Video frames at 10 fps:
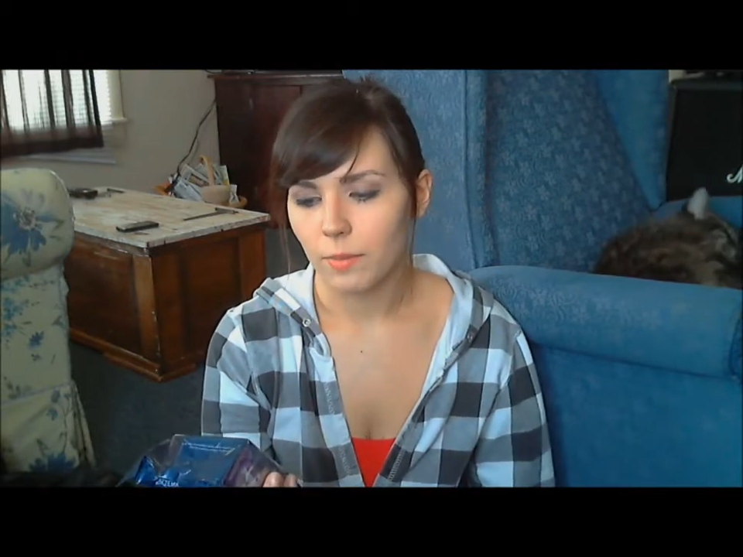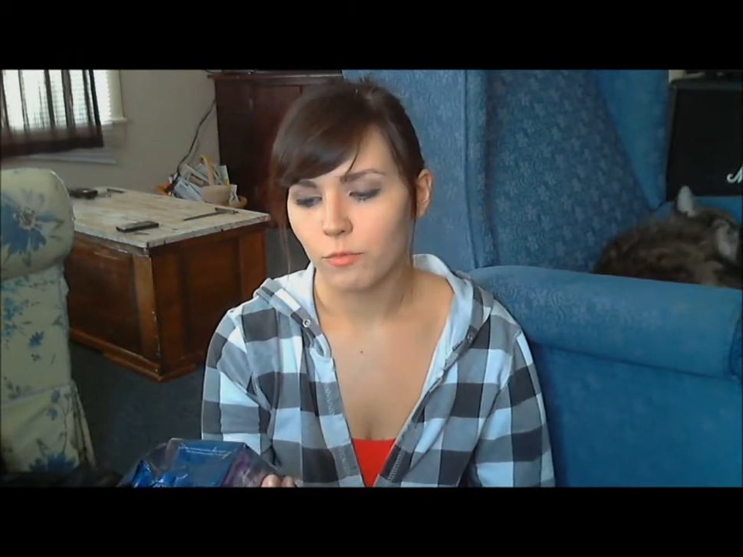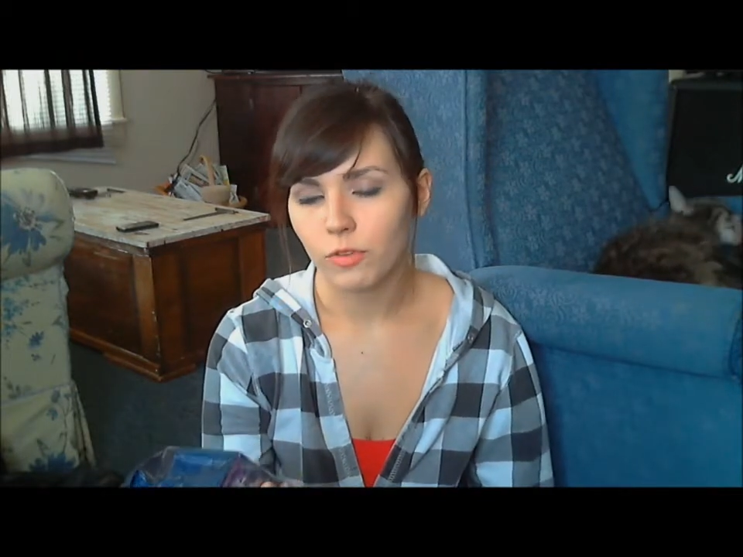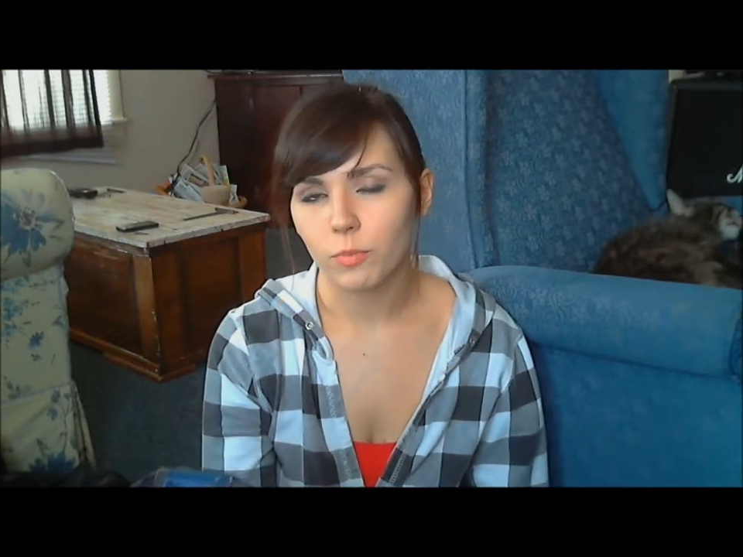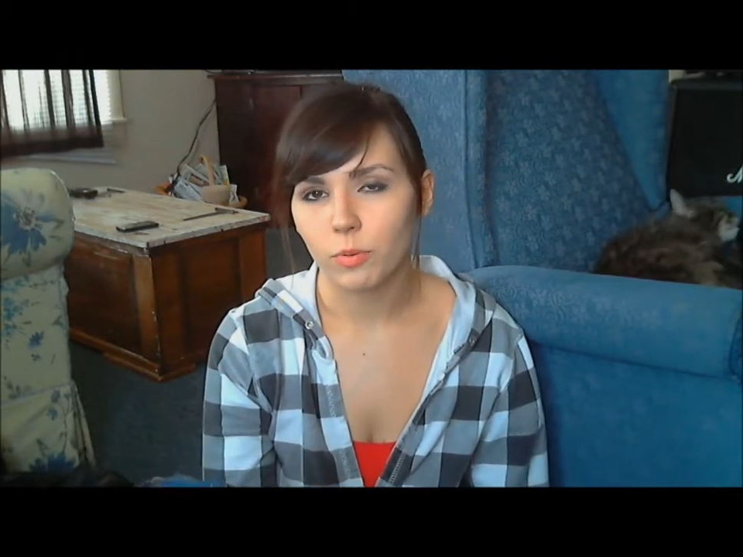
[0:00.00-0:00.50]

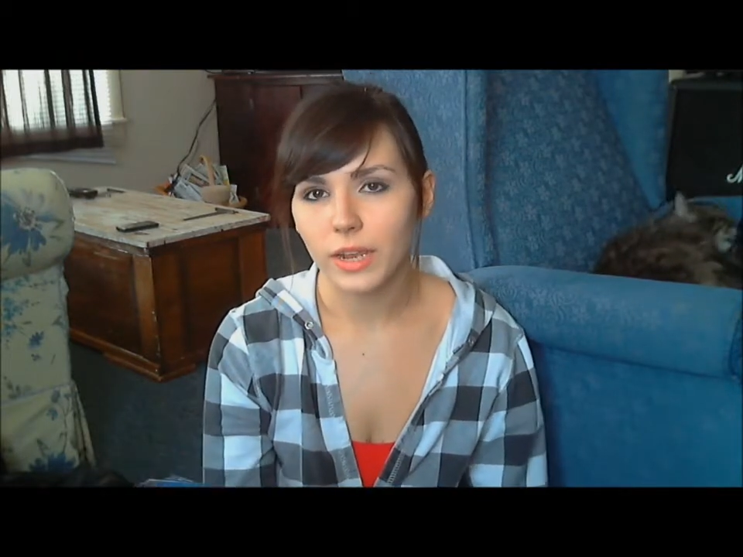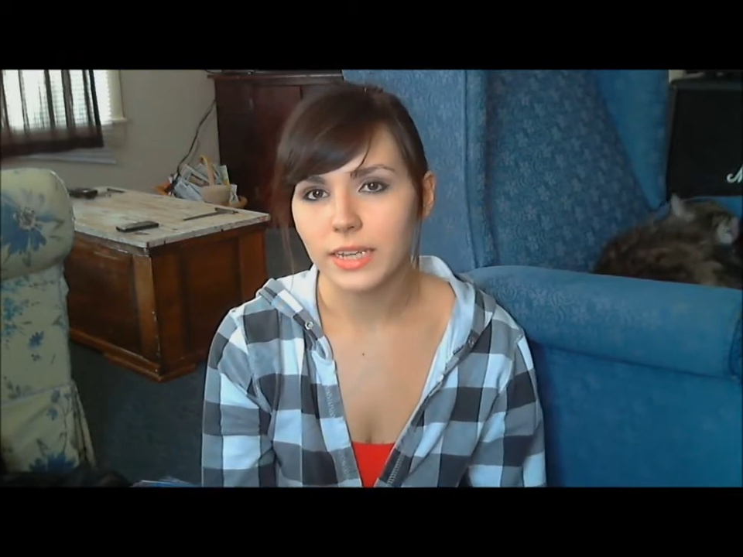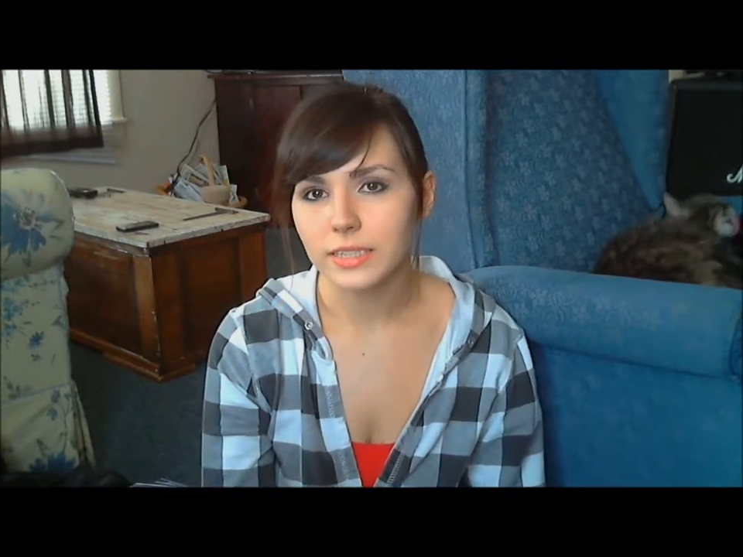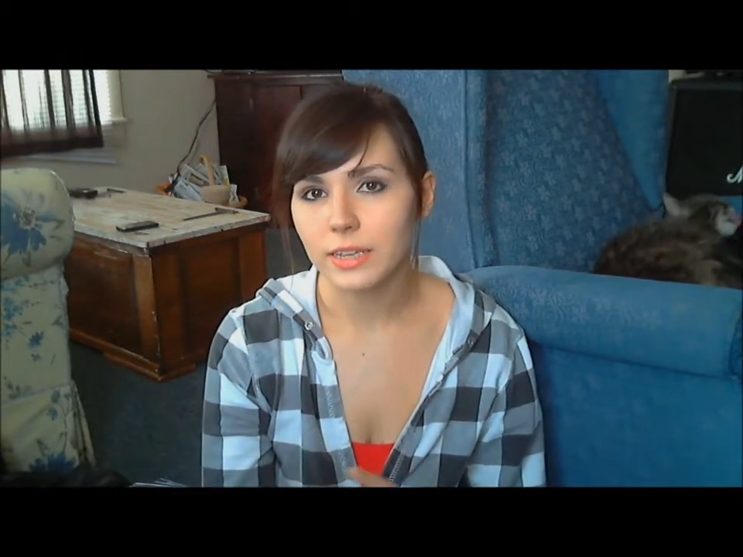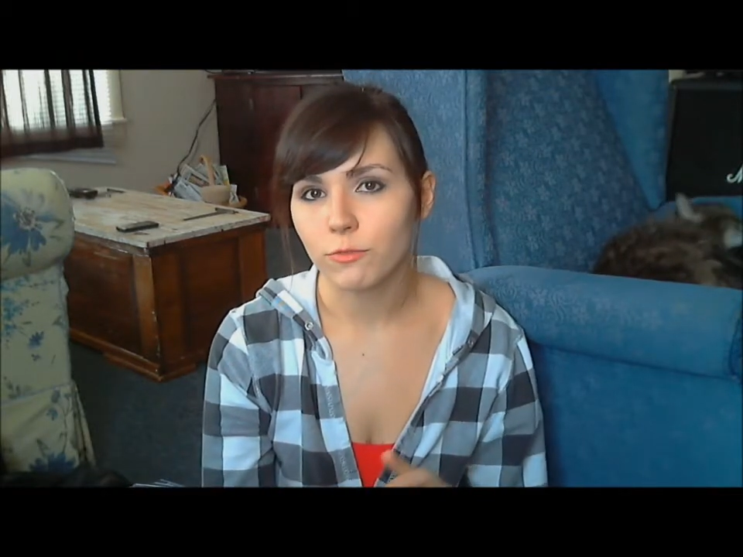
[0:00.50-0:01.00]
For the
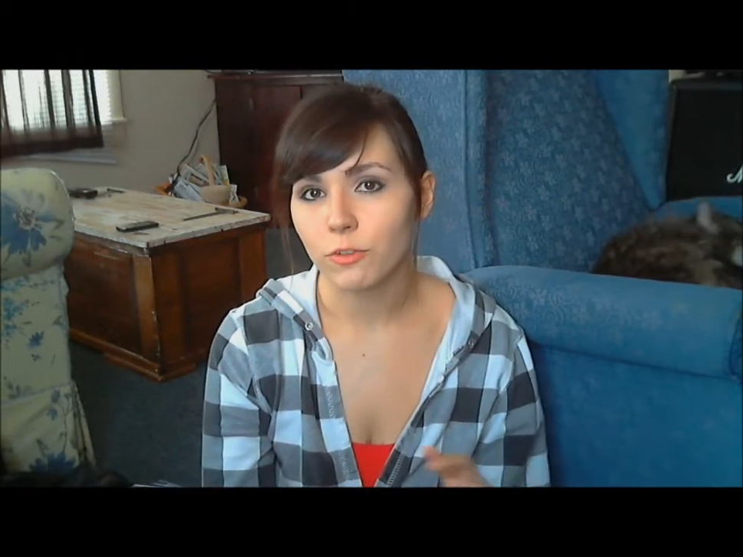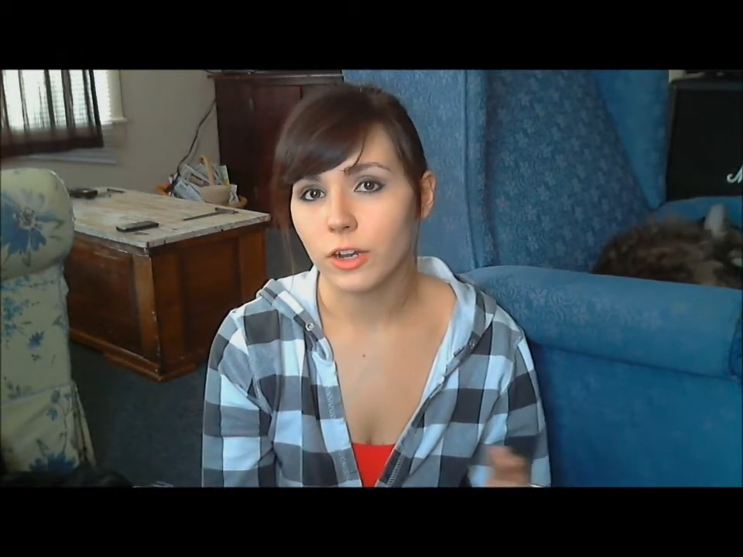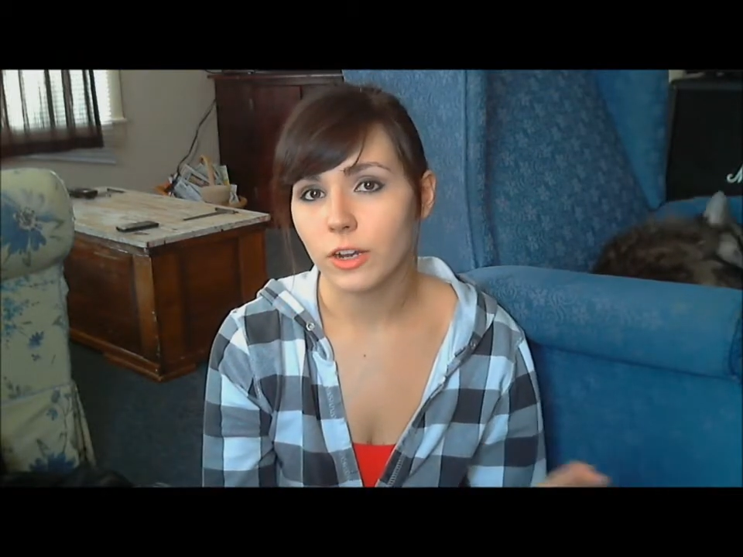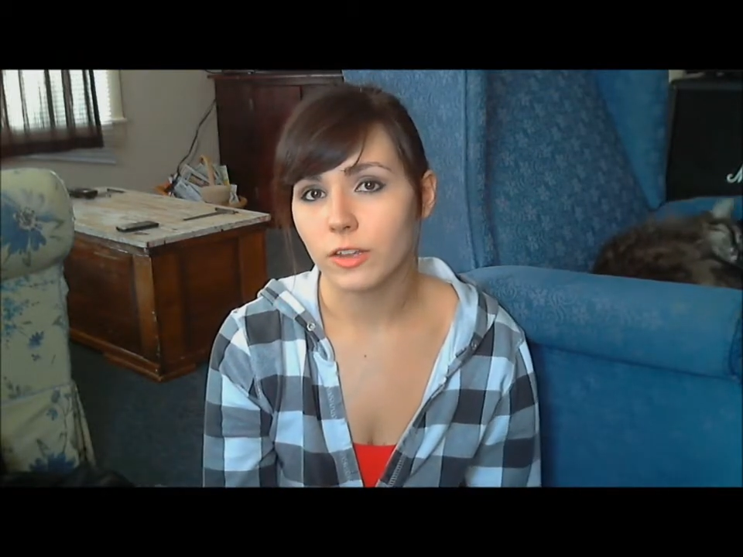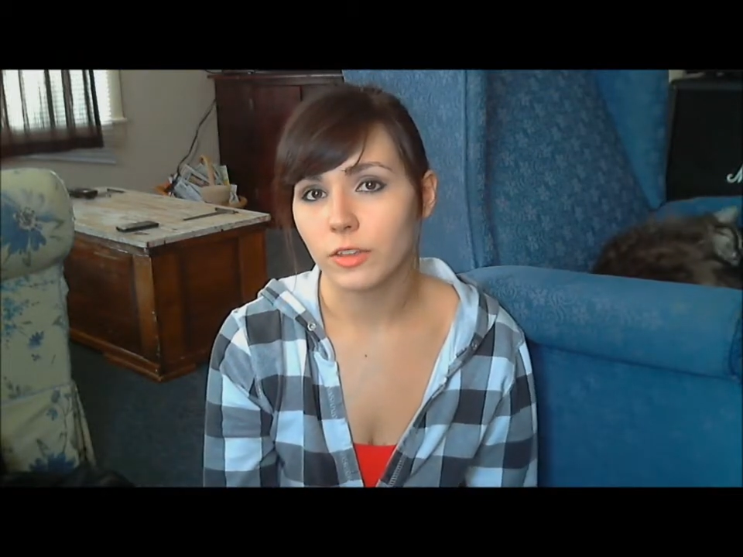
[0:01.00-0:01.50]
price and
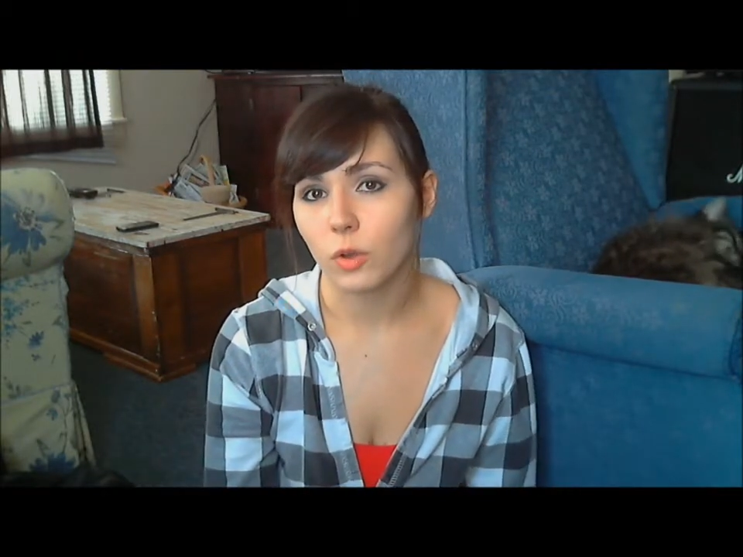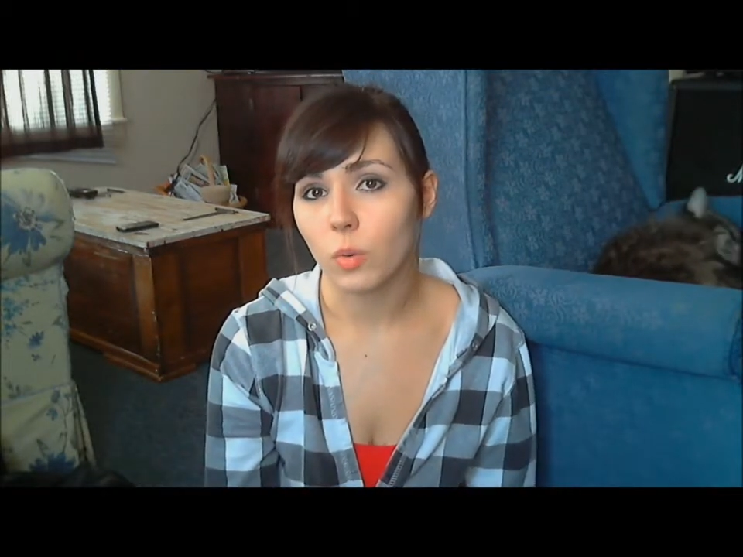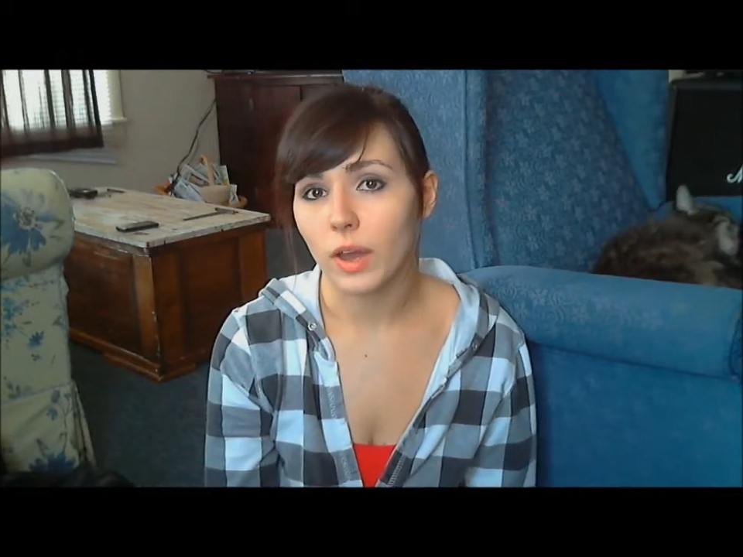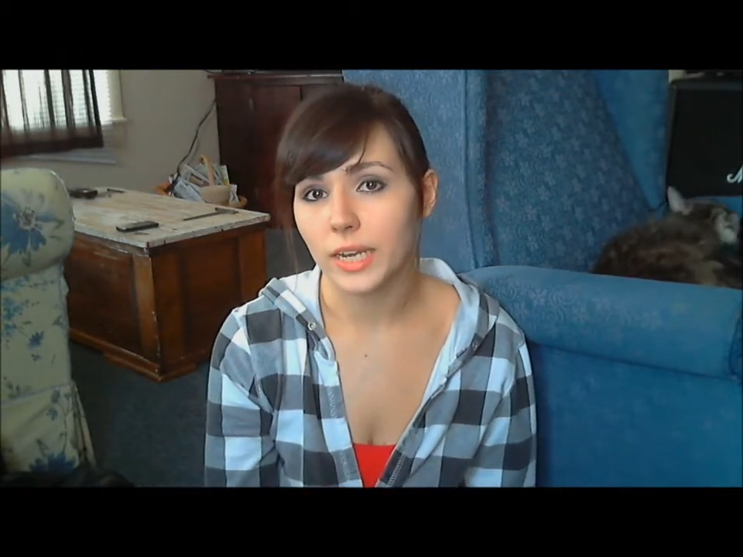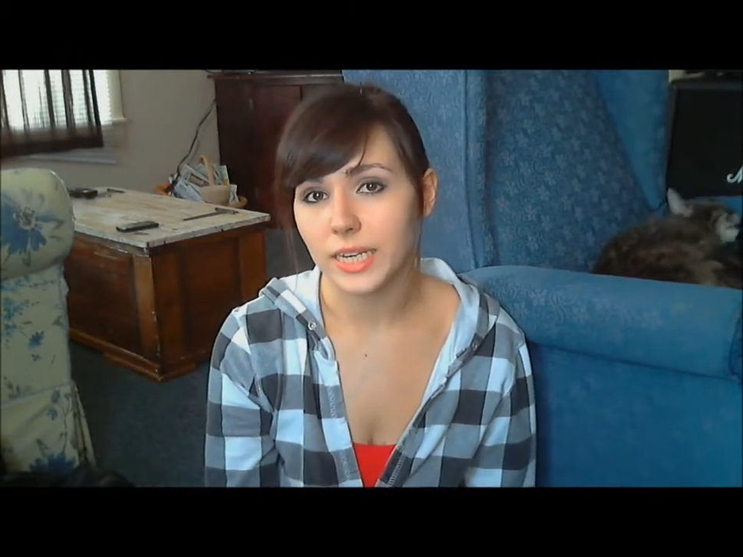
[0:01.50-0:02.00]
for the
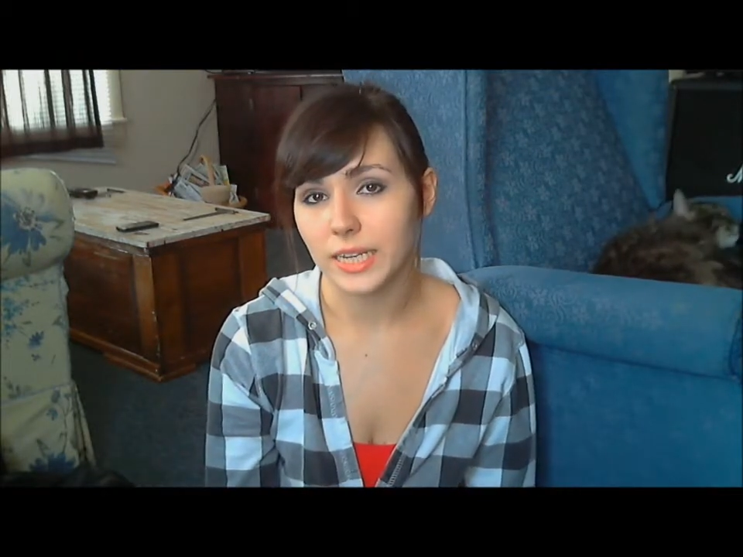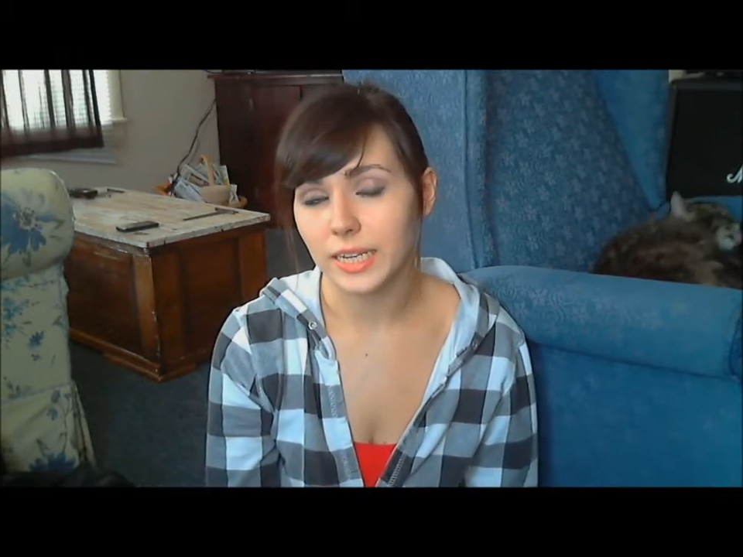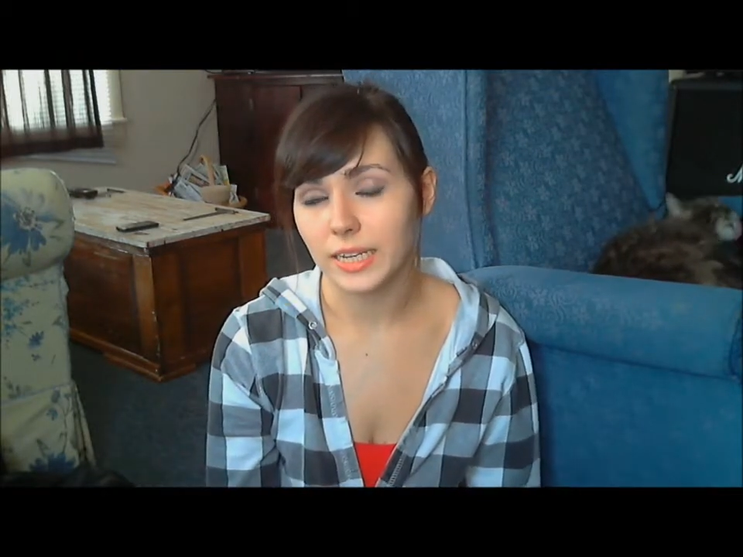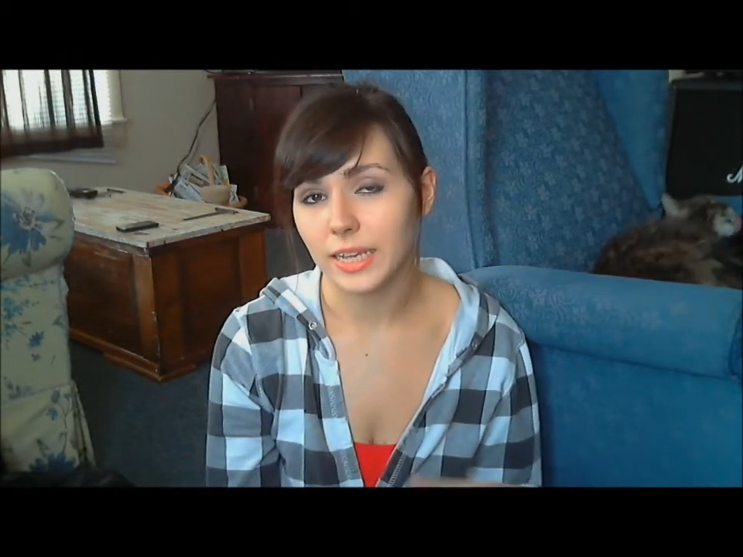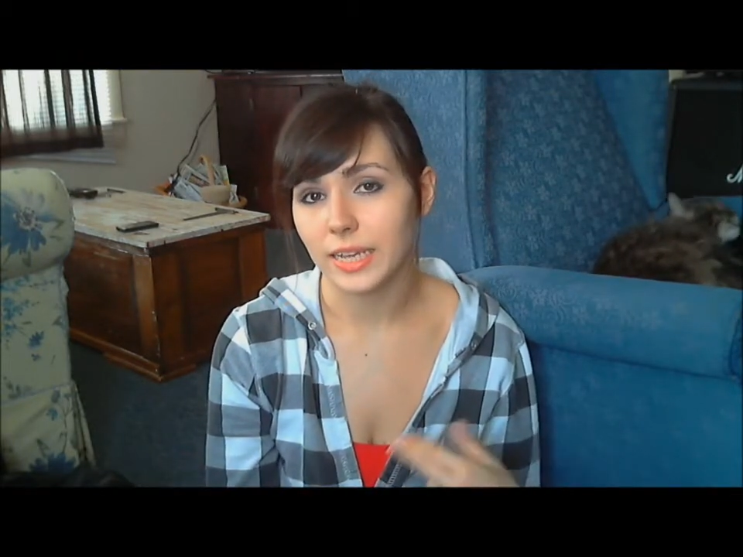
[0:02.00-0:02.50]
quantity,